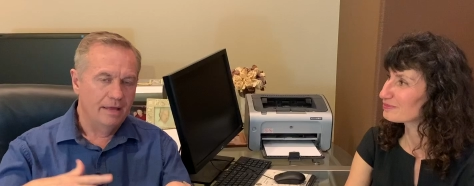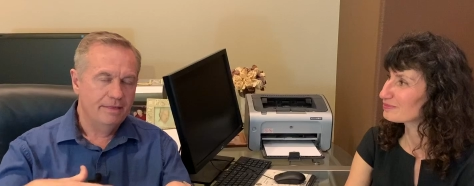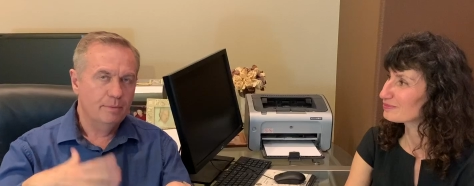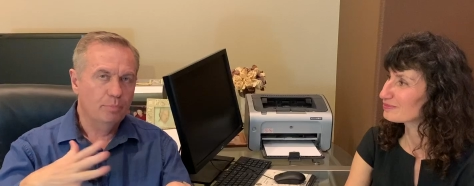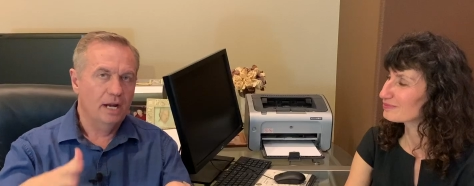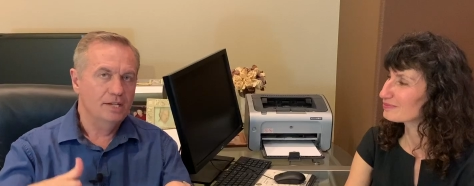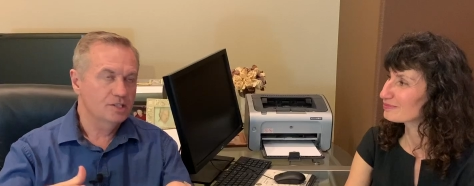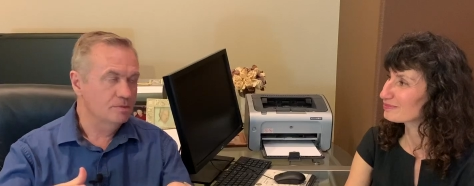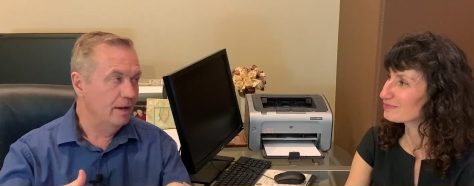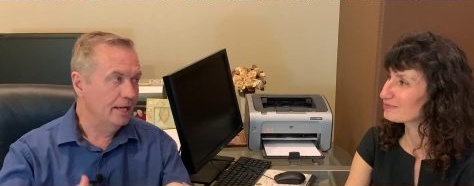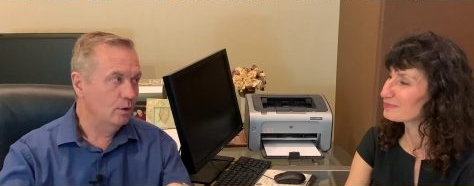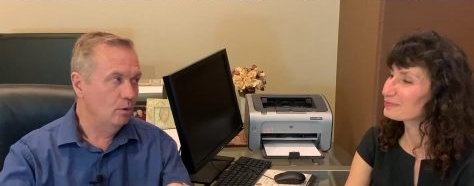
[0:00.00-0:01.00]
Speaker 1: think prices
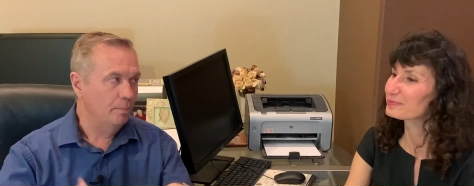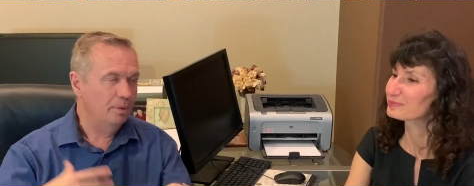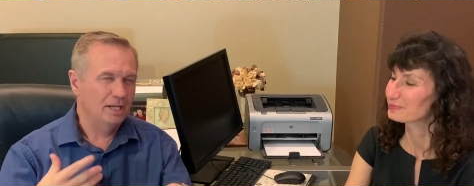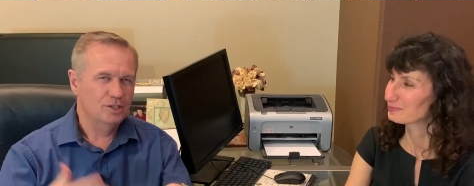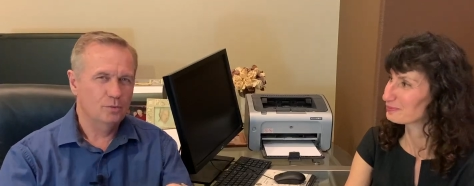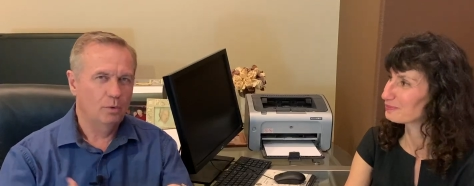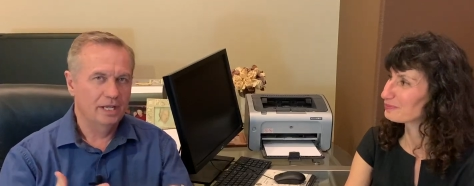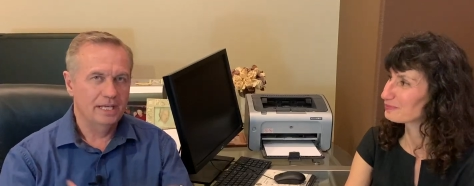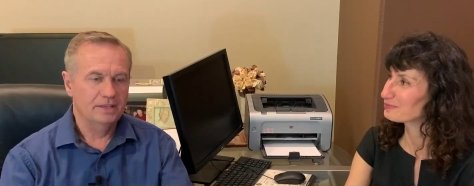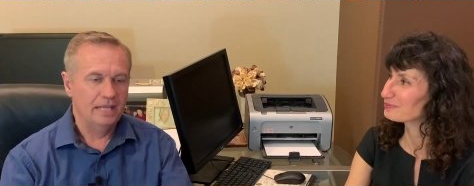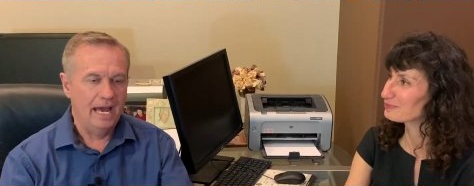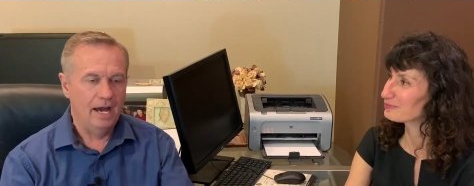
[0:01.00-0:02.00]
might go up, but I just wanna
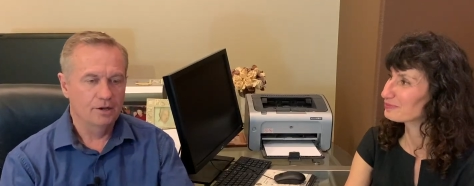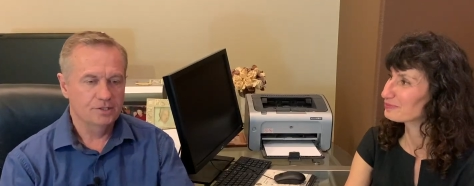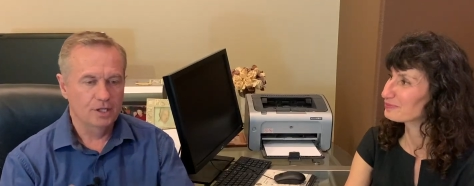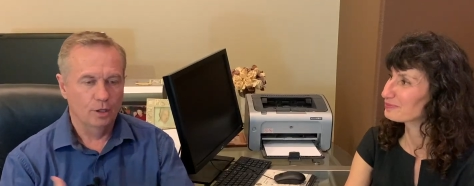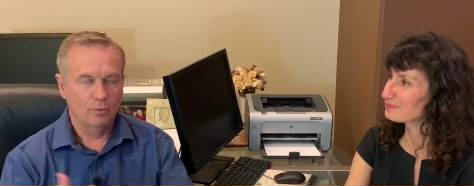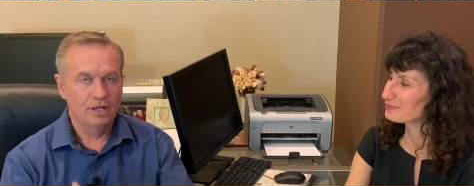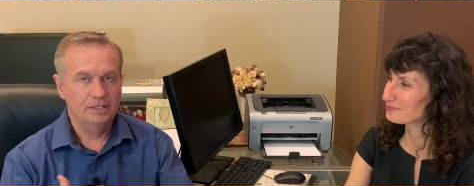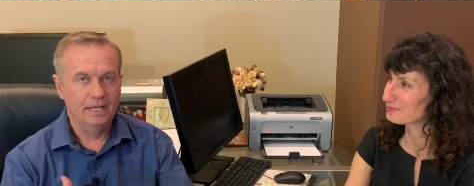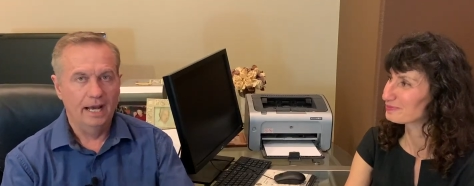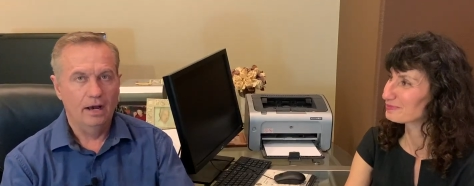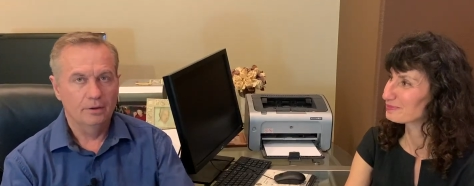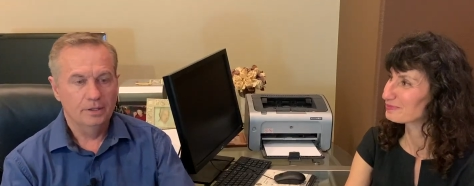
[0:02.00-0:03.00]
get the house and I'll rent it
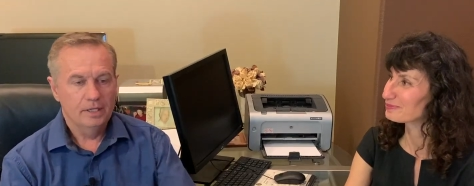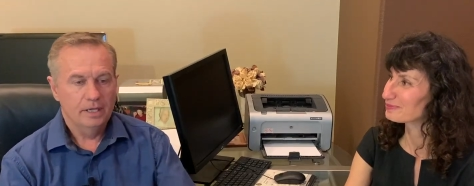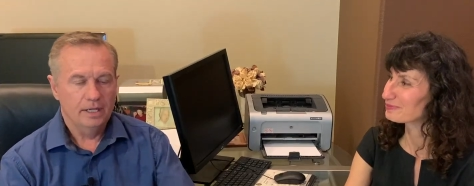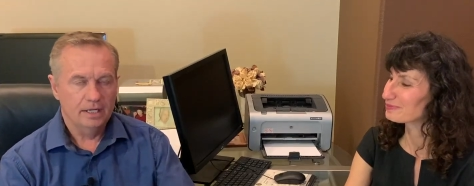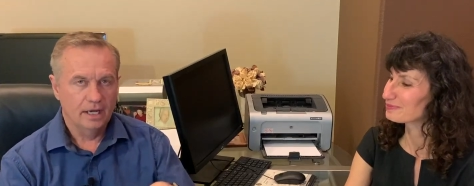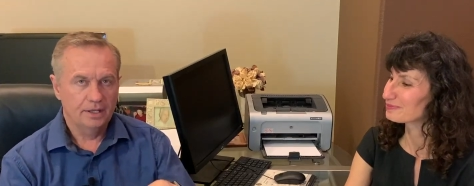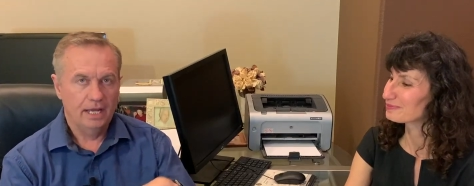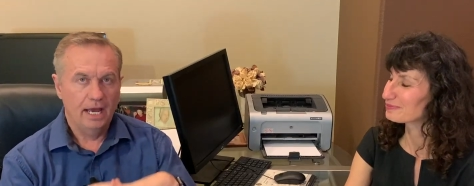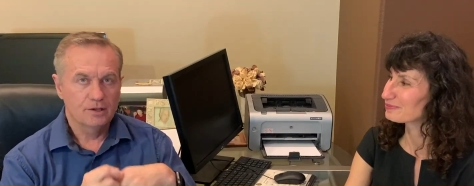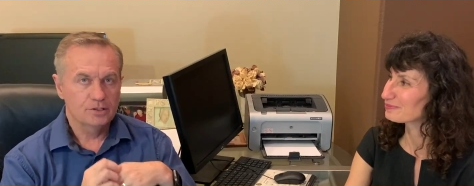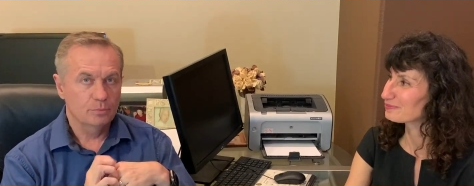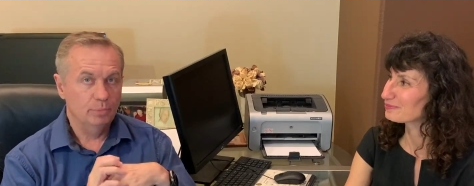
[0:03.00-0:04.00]
out. And he got the
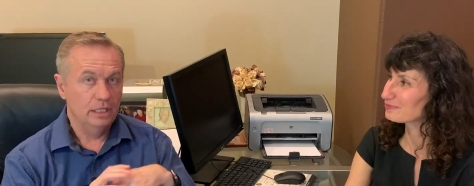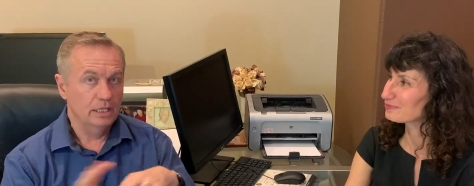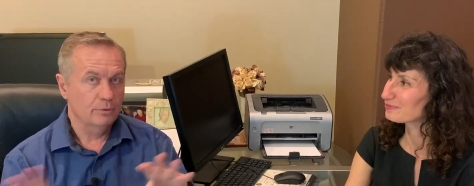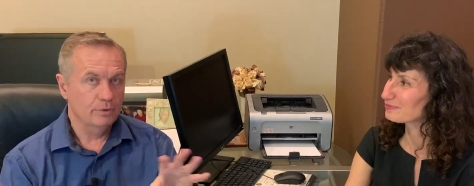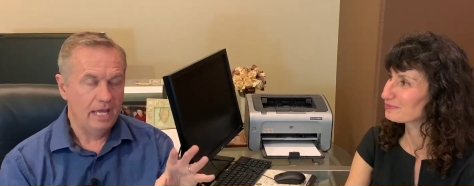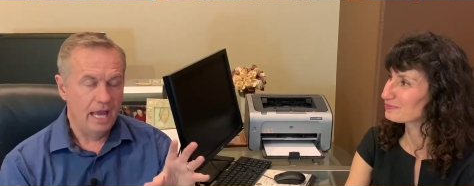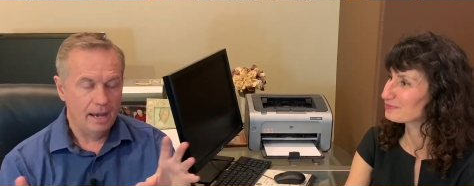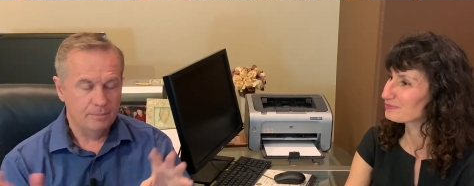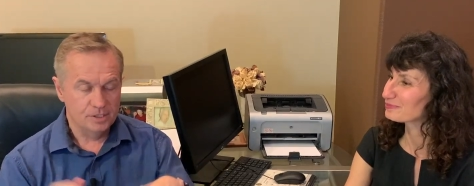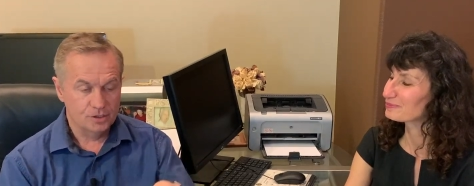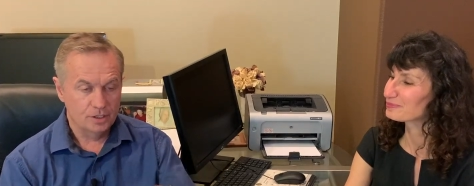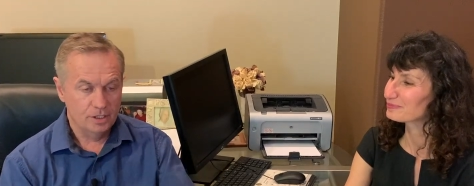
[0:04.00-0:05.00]
house completely rehabbed
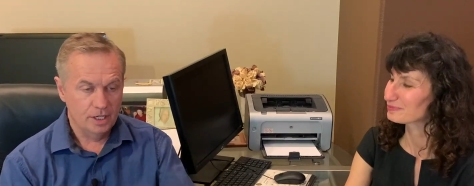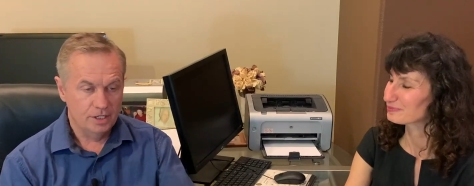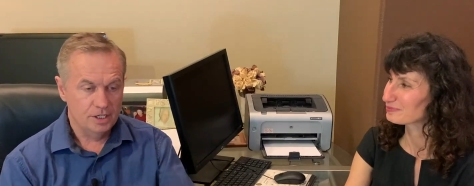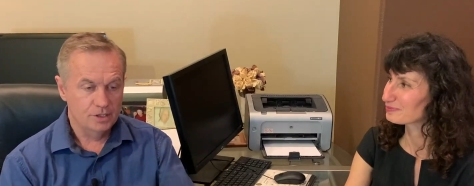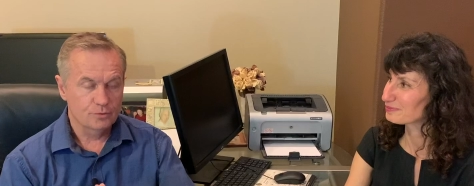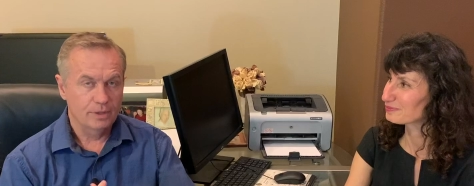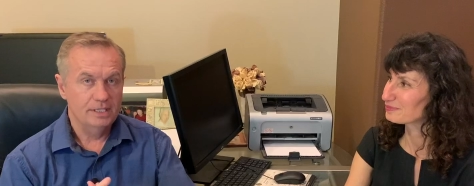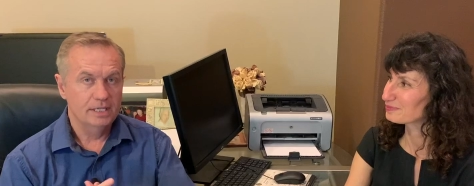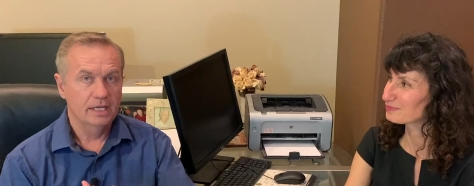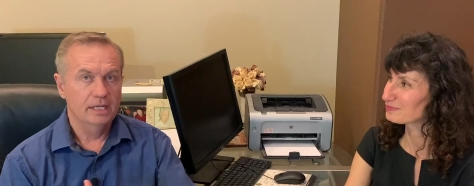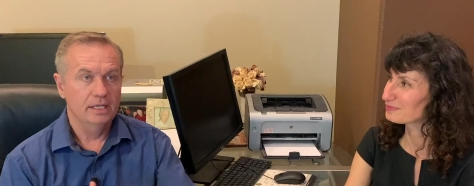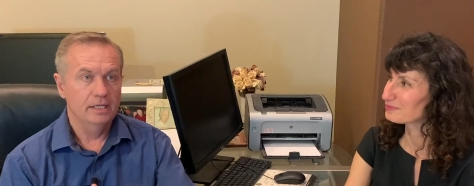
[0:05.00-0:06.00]
and is renting
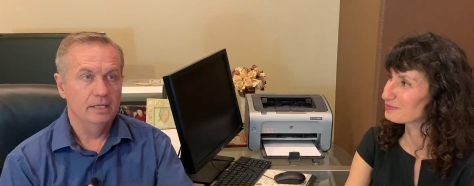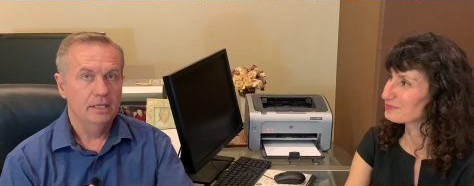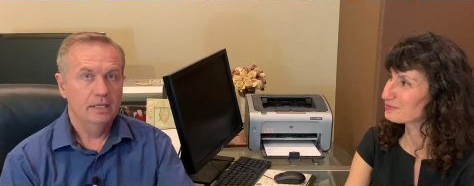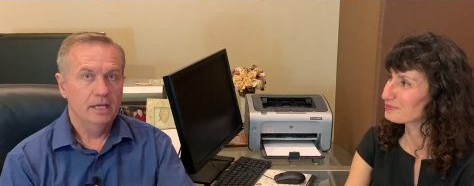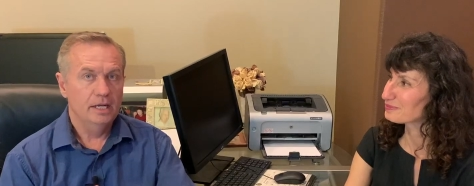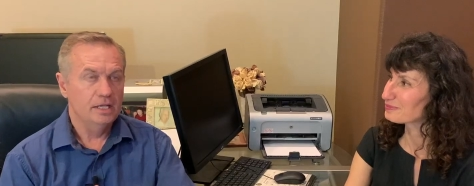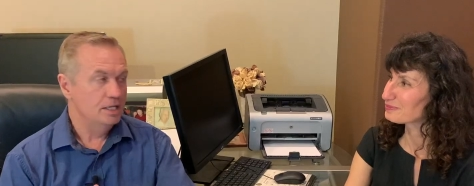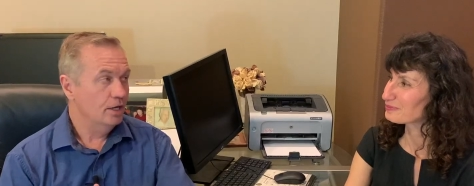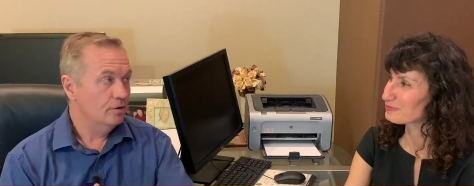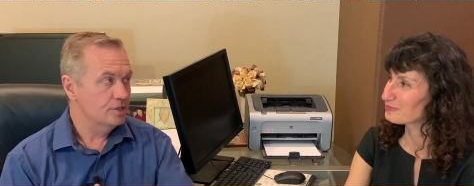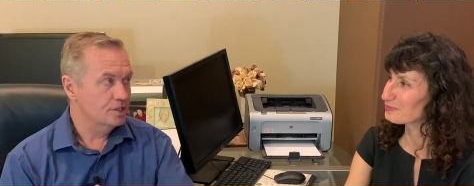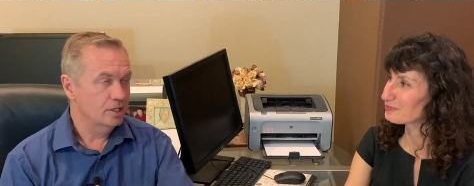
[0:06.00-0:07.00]
it, and in a
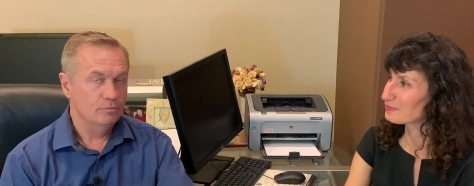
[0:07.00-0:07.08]
year he's gonna